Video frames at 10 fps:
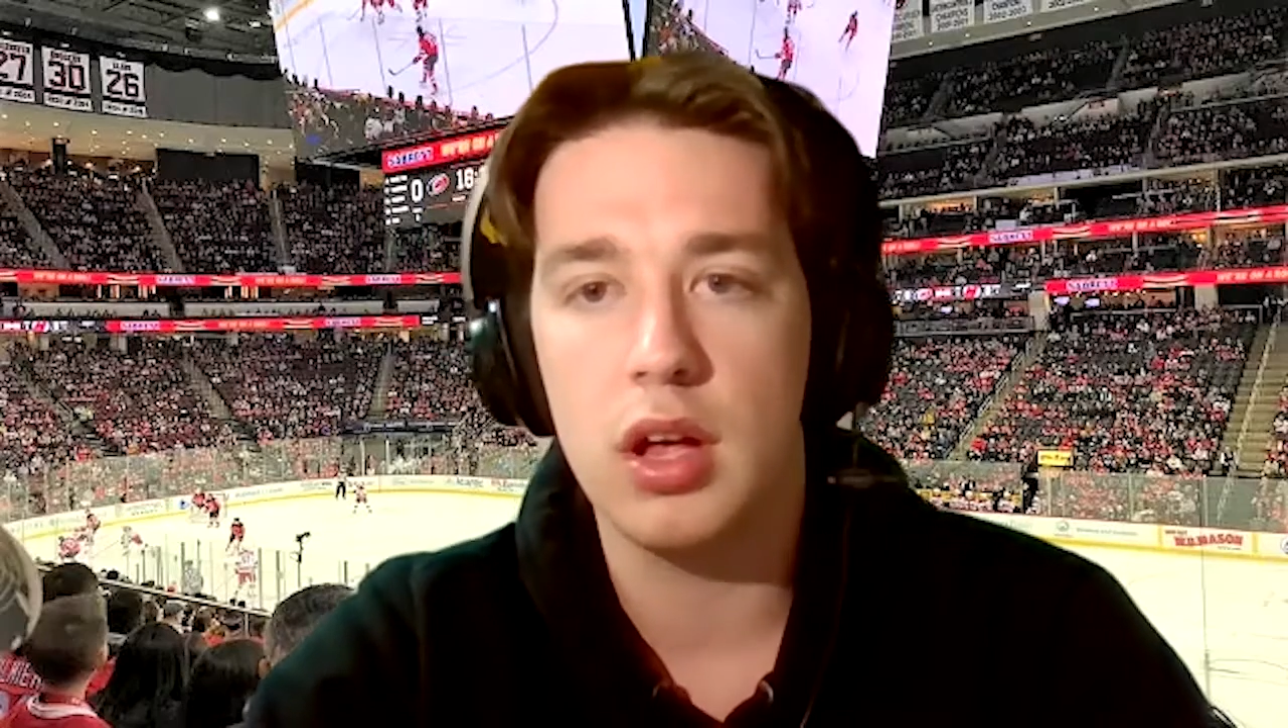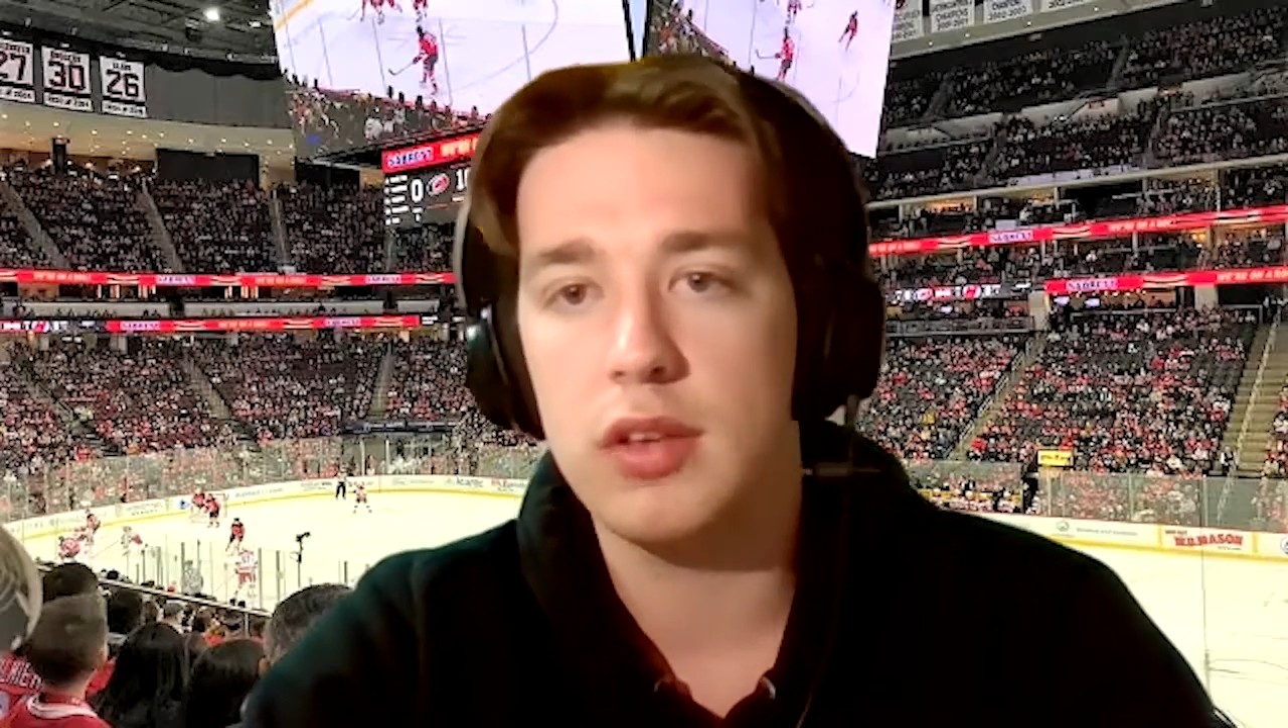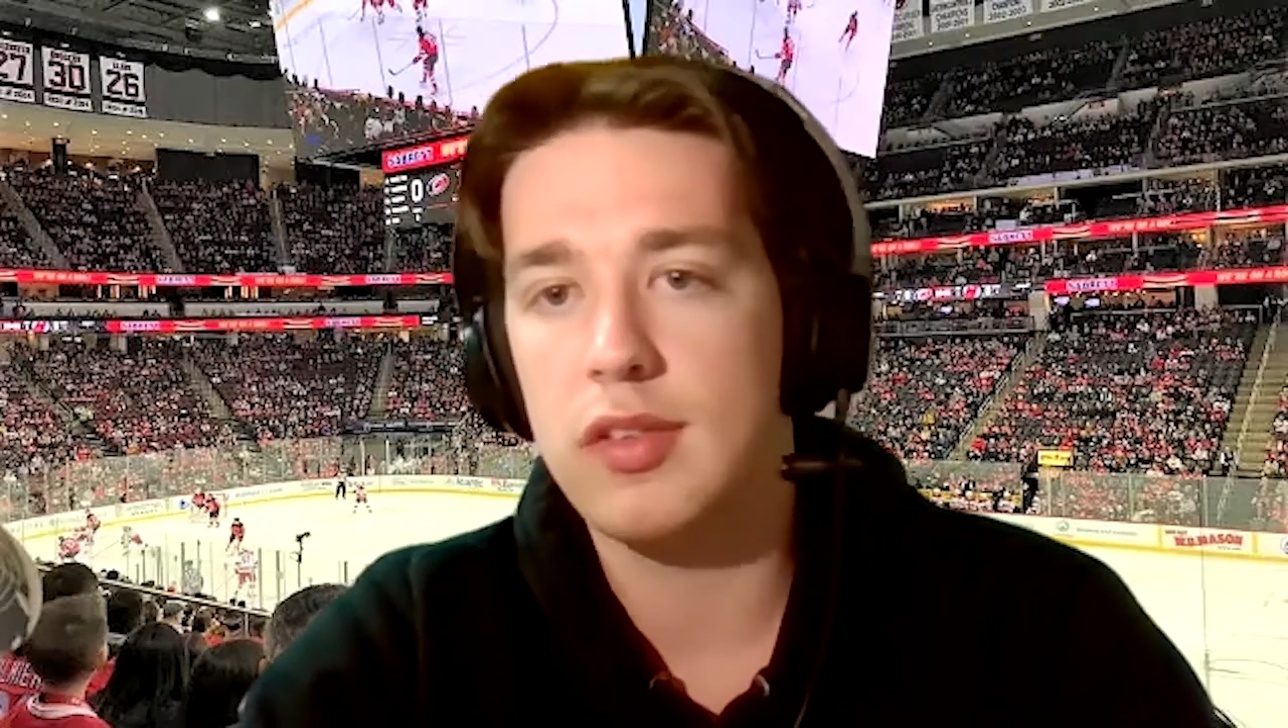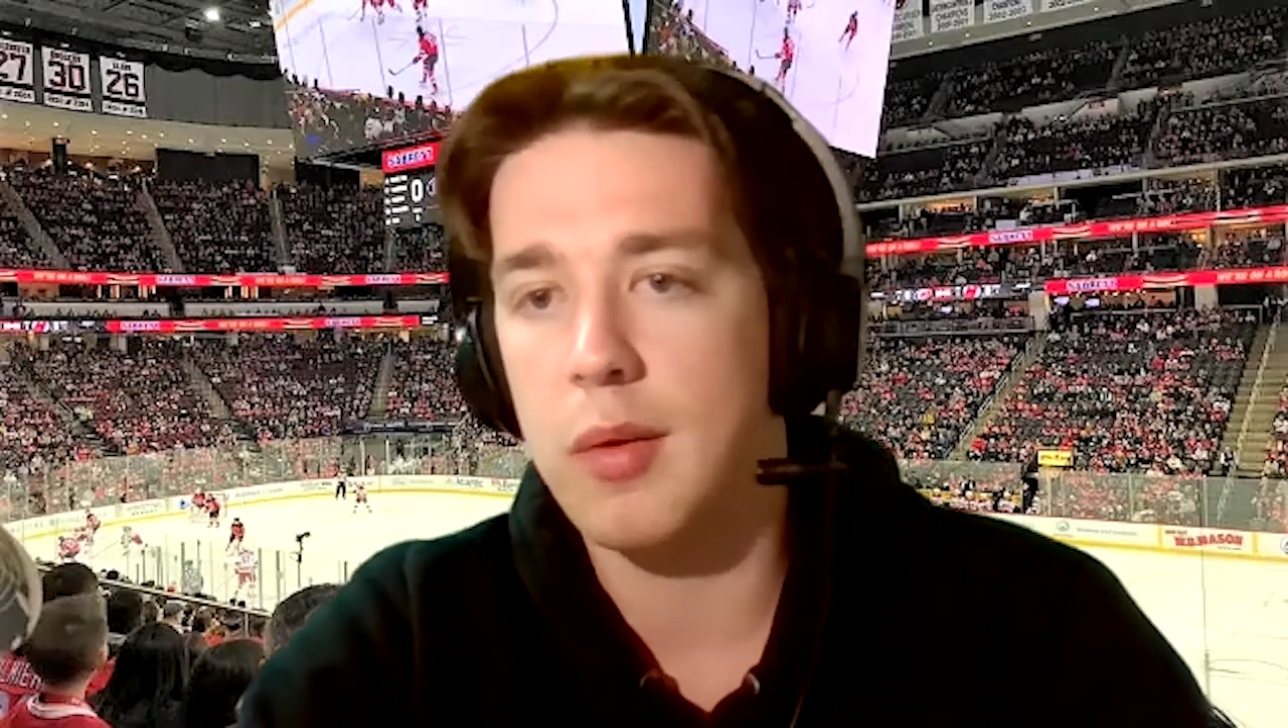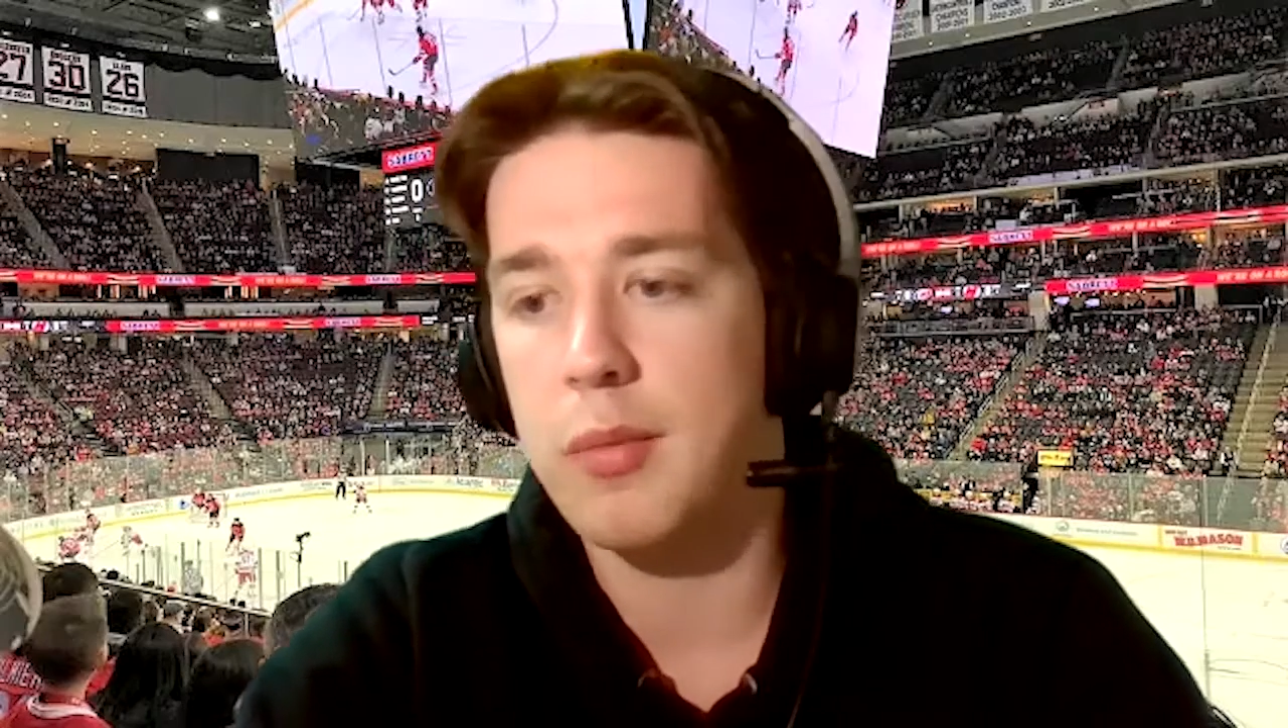
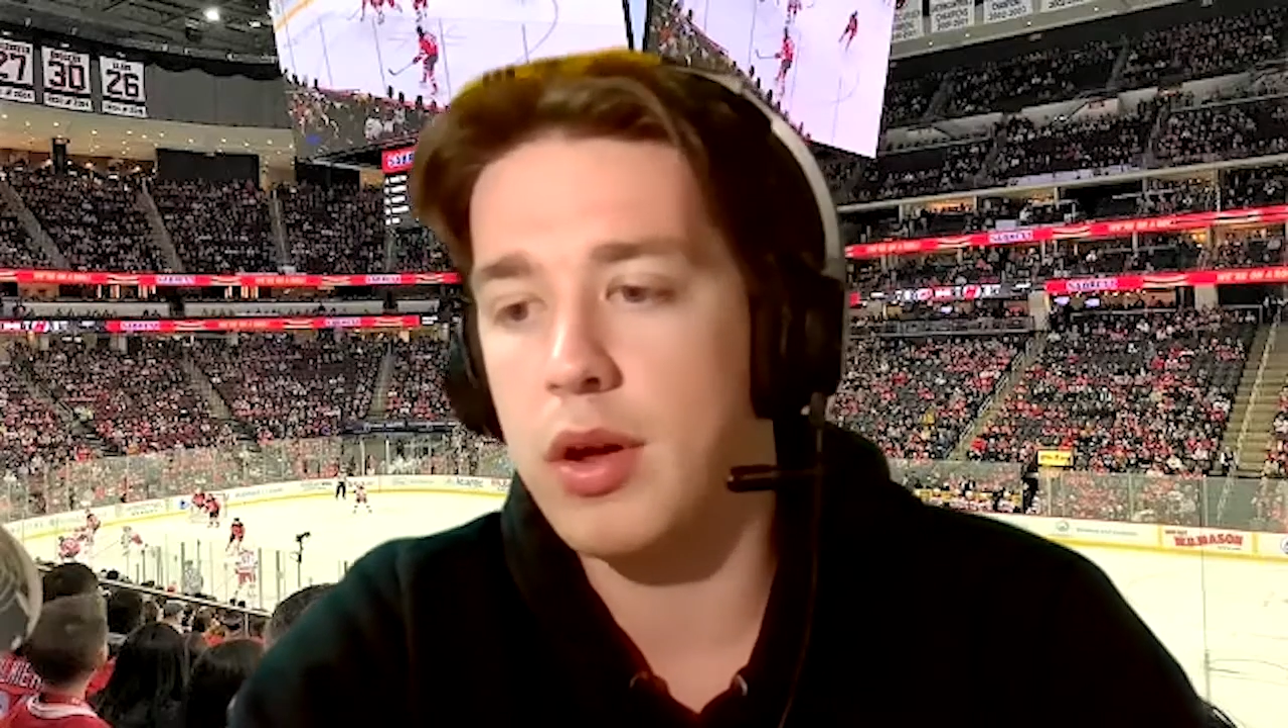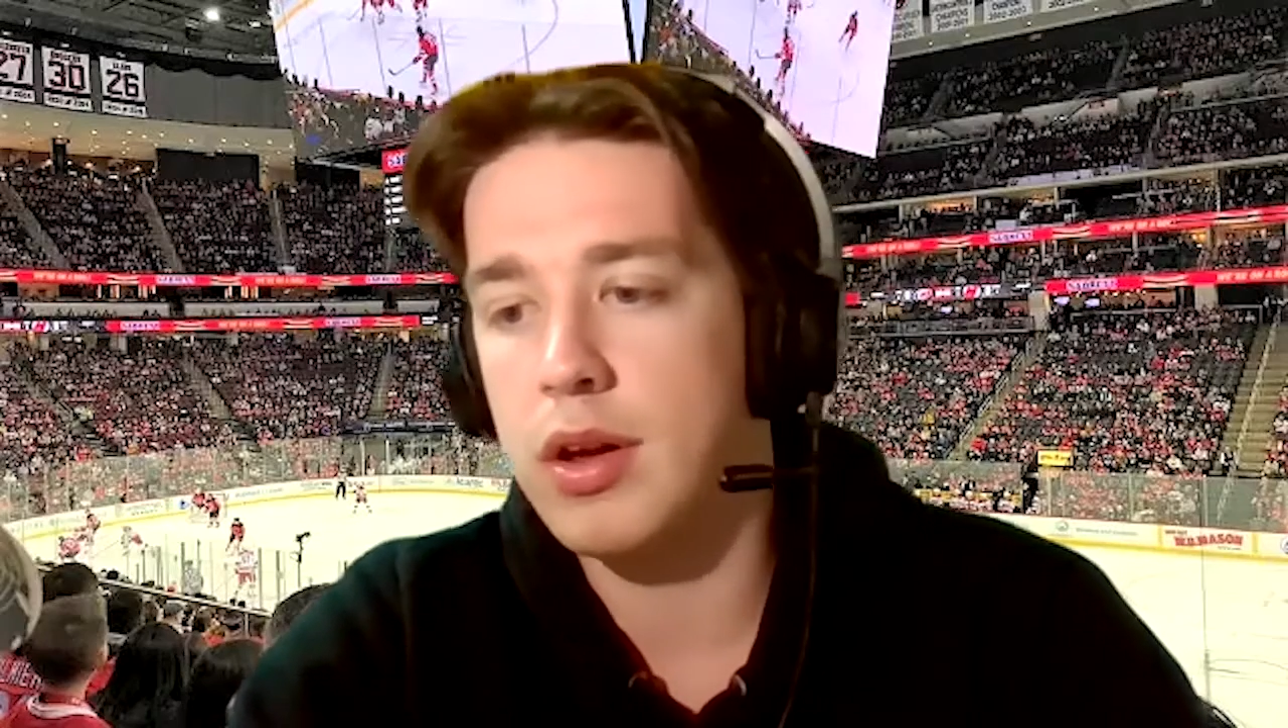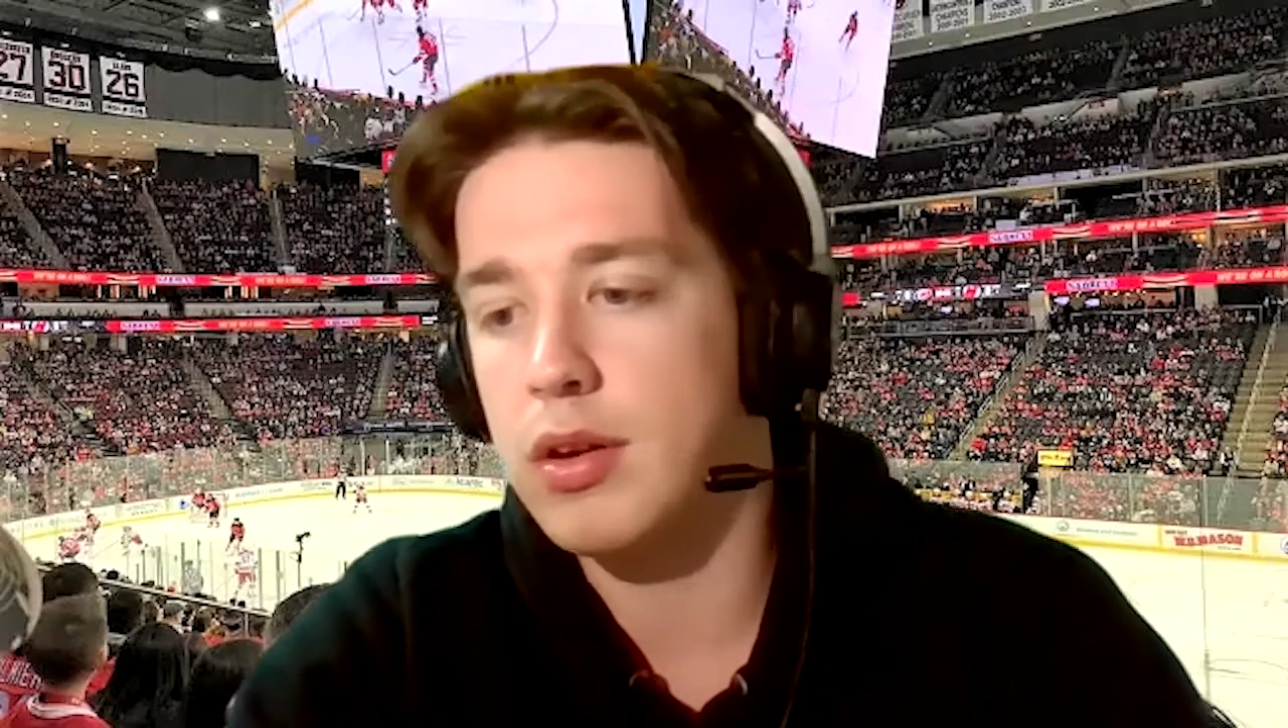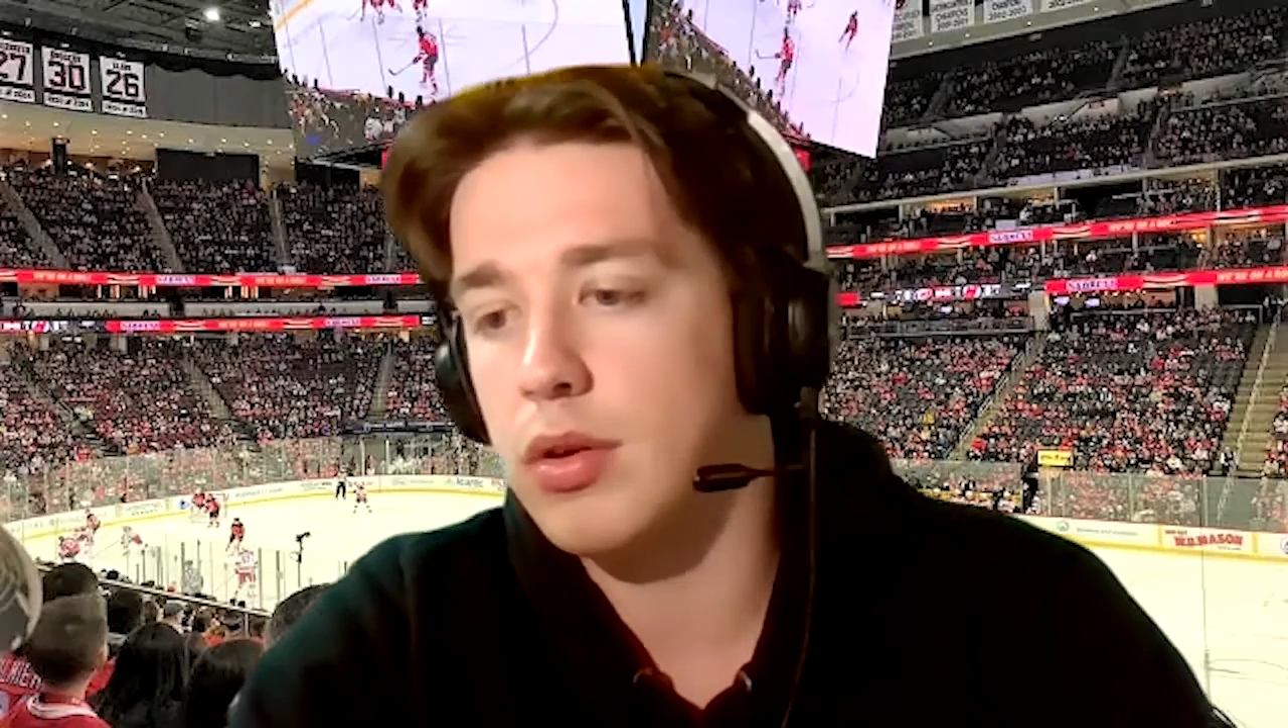someone